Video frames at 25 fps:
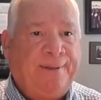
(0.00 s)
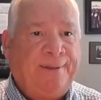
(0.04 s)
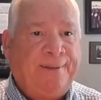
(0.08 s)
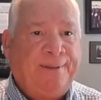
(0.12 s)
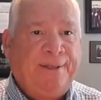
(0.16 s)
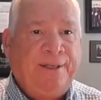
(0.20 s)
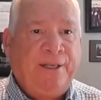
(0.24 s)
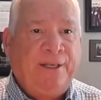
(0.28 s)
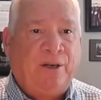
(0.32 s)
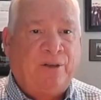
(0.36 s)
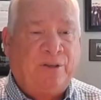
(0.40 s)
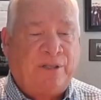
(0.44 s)

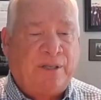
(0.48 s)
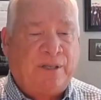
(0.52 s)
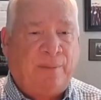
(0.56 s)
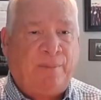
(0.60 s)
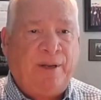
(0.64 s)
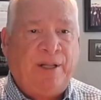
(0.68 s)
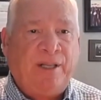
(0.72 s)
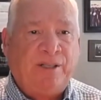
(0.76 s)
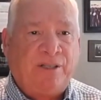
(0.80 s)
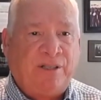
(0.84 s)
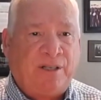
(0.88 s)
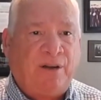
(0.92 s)
you know,
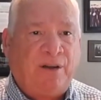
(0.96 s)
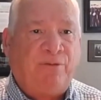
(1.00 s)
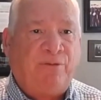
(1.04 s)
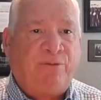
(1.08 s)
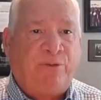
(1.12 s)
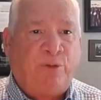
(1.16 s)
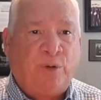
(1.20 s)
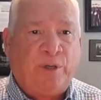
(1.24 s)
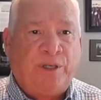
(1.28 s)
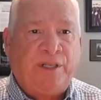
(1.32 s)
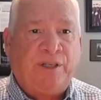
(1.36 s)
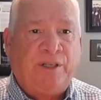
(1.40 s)
somebody that's done
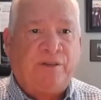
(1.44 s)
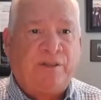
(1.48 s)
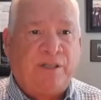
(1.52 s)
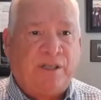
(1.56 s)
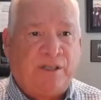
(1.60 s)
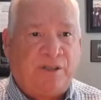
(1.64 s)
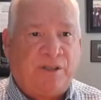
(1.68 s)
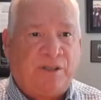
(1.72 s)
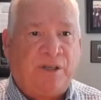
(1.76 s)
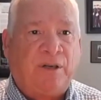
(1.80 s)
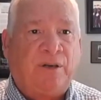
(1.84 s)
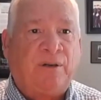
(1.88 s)
four deals
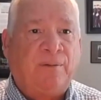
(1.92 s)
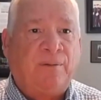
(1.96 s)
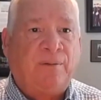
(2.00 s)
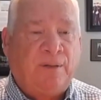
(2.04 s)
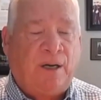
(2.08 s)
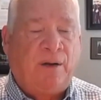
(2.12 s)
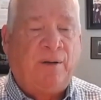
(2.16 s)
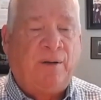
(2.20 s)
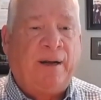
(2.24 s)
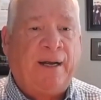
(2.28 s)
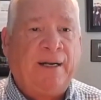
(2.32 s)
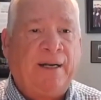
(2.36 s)
this year.
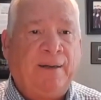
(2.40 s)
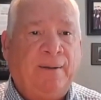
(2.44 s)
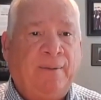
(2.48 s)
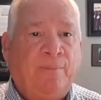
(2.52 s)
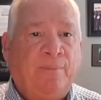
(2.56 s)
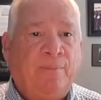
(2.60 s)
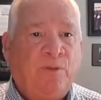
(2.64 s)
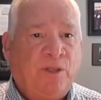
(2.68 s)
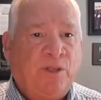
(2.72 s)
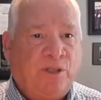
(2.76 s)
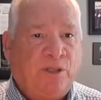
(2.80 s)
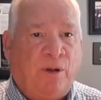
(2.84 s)
All right.
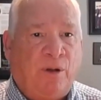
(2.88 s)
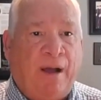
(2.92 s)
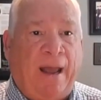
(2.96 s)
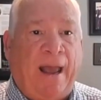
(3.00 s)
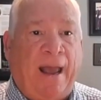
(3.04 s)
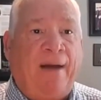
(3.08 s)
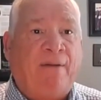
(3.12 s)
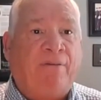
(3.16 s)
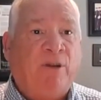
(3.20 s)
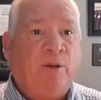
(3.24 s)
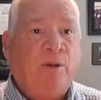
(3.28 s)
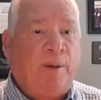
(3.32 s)
So
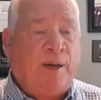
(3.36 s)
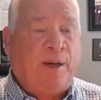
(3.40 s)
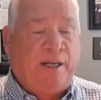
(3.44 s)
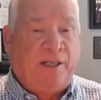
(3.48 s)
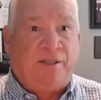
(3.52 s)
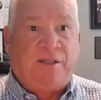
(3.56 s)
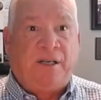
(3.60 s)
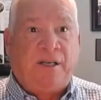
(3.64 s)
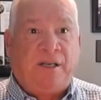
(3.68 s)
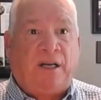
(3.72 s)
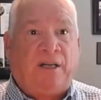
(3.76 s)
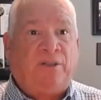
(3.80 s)

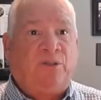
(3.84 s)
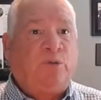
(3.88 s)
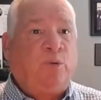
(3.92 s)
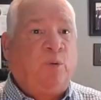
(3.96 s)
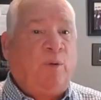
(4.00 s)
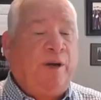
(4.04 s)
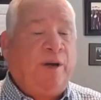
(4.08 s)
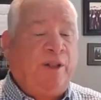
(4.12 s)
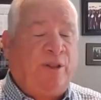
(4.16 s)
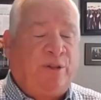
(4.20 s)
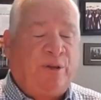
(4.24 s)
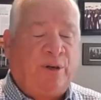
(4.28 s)
everybody's done
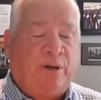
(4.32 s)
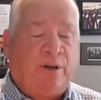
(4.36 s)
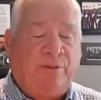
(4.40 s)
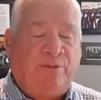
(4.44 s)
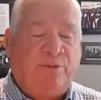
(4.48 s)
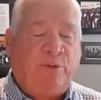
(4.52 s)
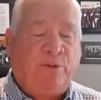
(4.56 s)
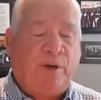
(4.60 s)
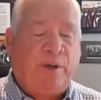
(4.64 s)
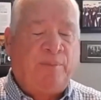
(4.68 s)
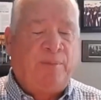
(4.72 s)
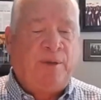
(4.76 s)
20, 30,
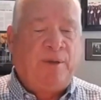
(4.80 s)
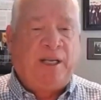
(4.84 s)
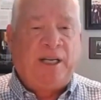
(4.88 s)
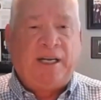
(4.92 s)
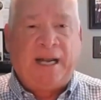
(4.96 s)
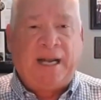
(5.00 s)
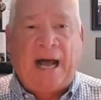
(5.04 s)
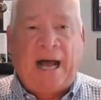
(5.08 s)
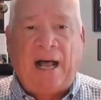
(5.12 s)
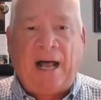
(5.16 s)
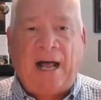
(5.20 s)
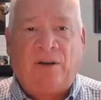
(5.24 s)
40 million
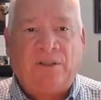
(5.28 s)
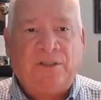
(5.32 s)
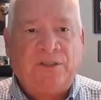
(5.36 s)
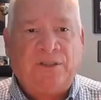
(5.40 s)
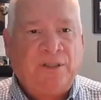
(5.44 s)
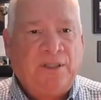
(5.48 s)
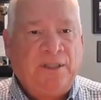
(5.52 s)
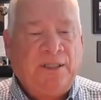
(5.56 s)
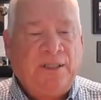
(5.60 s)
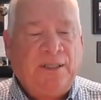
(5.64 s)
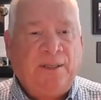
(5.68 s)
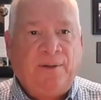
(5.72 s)
dollars.
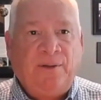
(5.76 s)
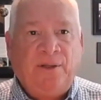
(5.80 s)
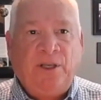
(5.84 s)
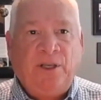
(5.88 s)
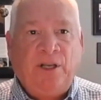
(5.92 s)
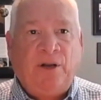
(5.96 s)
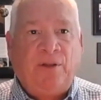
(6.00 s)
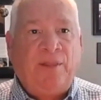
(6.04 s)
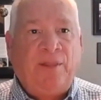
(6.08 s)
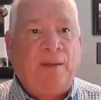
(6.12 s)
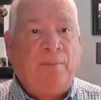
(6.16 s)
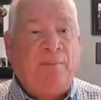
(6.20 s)

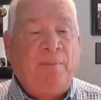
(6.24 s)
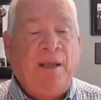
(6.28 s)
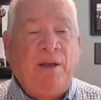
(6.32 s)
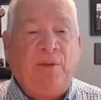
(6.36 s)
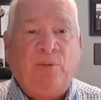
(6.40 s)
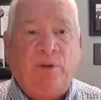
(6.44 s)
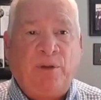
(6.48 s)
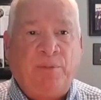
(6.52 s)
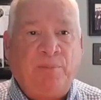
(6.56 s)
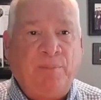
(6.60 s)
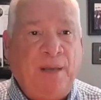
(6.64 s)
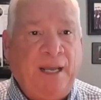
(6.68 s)
You know, they meet
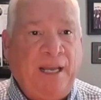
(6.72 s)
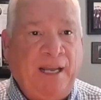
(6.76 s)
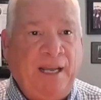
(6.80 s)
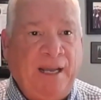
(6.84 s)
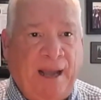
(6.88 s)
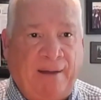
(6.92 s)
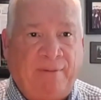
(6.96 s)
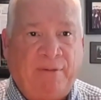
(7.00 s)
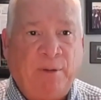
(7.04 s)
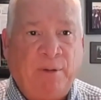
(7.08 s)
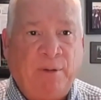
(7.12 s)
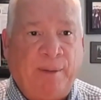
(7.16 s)
with me,
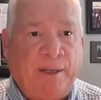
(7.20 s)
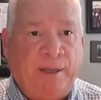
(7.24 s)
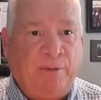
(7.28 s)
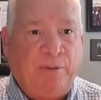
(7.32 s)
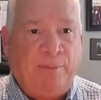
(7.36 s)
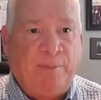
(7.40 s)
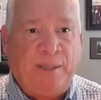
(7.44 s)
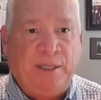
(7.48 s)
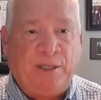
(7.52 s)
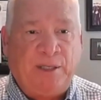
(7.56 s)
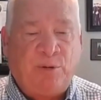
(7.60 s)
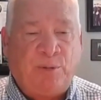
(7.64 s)
everybody
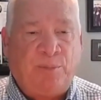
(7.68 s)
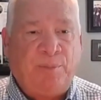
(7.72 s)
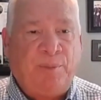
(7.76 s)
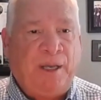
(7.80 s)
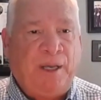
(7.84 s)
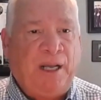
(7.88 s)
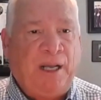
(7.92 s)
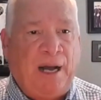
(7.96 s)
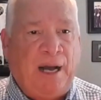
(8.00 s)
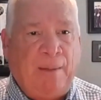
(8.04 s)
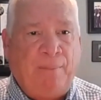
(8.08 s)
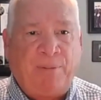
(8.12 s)
meets with
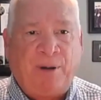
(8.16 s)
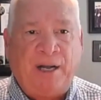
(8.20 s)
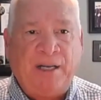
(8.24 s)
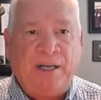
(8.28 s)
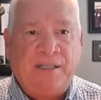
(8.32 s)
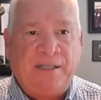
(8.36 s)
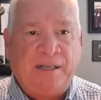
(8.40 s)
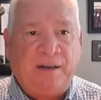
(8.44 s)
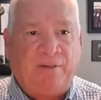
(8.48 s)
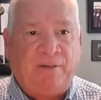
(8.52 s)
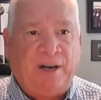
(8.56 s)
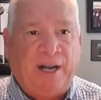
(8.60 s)
me. I
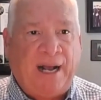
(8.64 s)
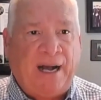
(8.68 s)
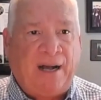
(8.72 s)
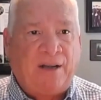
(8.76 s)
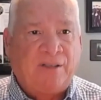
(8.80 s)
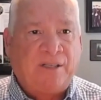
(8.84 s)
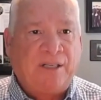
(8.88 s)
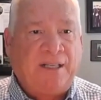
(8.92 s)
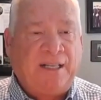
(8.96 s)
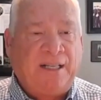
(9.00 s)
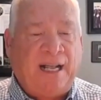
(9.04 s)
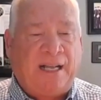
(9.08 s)
price every
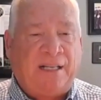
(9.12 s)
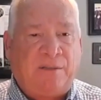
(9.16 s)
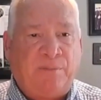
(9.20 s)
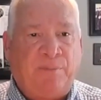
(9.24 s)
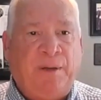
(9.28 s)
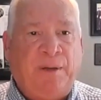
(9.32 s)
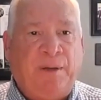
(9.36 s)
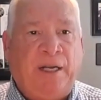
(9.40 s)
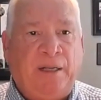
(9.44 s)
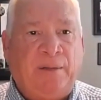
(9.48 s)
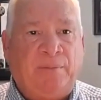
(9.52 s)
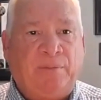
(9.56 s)
house. That's
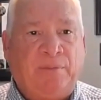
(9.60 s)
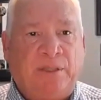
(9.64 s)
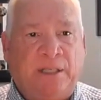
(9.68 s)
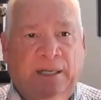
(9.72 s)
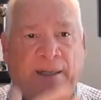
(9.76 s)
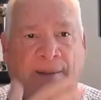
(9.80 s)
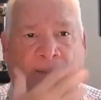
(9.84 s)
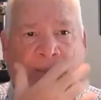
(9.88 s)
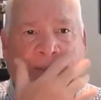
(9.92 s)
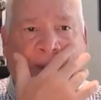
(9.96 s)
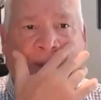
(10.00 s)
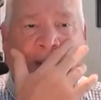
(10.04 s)
medium
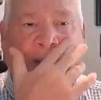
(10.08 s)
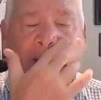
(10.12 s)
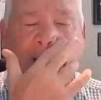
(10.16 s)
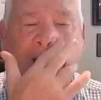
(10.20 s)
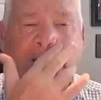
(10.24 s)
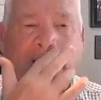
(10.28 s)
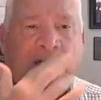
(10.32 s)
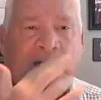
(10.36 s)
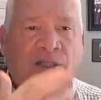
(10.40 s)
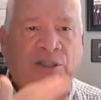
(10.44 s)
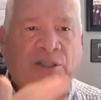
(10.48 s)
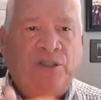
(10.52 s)
team.
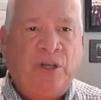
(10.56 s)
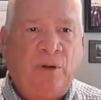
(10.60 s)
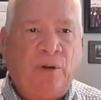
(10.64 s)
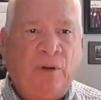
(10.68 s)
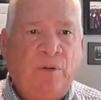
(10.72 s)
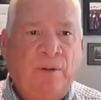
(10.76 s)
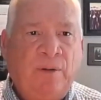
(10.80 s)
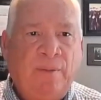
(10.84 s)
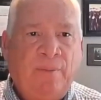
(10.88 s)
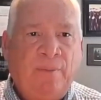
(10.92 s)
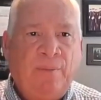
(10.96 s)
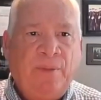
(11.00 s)

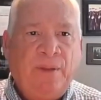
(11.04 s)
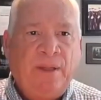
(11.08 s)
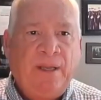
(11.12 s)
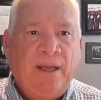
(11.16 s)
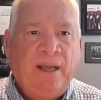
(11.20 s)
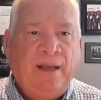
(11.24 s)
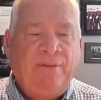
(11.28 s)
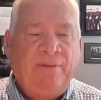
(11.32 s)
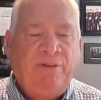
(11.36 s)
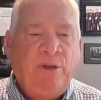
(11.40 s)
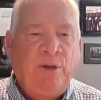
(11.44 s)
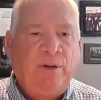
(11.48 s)
So
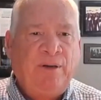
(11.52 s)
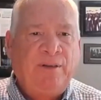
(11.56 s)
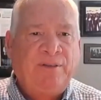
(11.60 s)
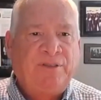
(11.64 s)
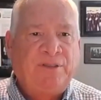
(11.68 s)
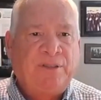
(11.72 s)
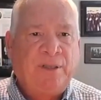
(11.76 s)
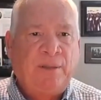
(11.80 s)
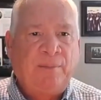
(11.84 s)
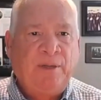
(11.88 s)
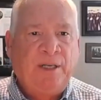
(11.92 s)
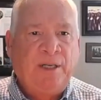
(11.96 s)
if you have
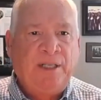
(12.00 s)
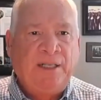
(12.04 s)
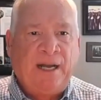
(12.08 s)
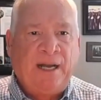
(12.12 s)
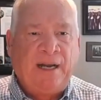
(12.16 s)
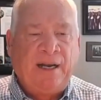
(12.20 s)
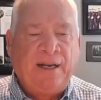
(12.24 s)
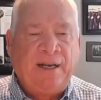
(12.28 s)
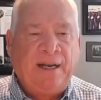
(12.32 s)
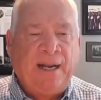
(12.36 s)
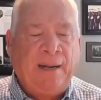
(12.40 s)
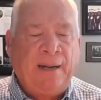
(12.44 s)
somebody
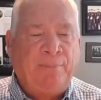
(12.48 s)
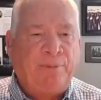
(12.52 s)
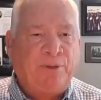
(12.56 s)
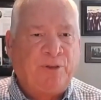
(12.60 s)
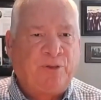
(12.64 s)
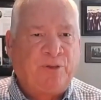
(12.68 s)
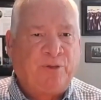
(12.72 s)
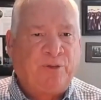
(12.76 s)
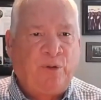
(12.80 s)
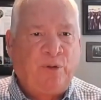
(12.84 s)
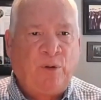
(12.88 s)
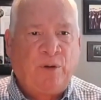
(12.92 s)
down in
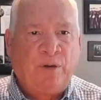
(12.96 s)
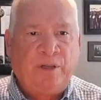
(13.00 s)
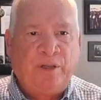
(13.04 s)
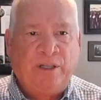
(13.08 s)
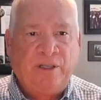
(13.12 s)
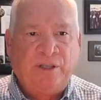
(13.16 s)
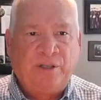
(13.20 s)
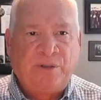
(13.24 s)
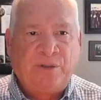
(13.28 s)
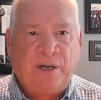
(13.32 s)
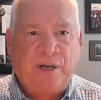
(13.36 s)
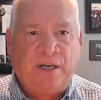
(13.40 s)
Naples, Florida
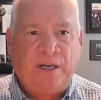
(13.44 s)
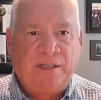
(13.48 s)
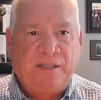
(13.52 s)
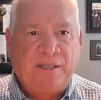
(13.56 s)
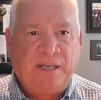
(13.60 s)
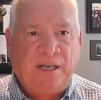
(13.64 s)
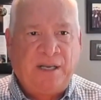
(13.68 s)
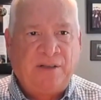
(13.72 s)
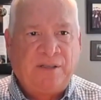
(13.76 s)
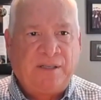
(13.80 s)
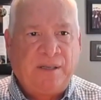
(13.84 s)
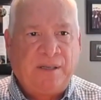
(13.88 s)
that's trying to
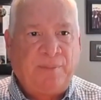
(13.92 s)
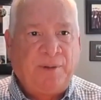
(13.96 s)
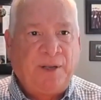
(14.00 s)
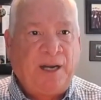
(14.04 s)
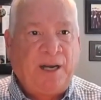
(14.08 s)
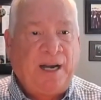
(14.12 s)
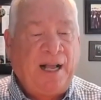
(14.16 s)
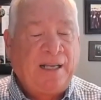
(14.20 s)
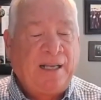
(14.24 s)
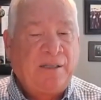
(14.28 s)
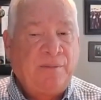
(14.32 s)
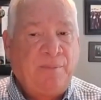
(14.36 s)
sell something
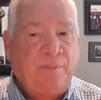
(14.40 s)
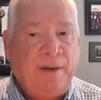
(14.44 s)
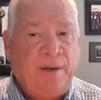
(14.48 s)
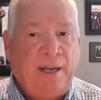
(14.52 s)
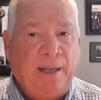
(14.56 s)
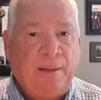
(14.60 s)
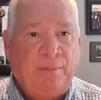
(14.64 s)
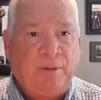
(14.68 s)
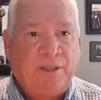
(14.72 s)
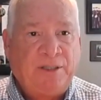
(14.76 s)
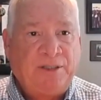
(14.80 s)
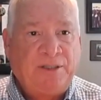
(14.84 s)
and hasn't been
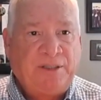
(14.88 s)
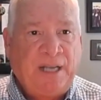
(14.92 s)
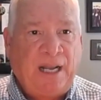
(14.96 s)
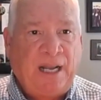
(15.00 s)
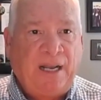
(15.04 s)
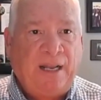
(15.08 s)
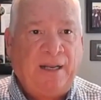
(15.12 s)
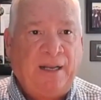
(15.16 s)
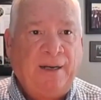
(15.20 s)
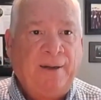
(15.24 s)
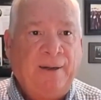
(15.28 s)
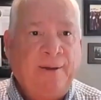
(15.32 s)
able to
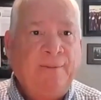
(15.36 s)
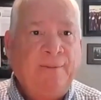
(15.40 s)
sell it,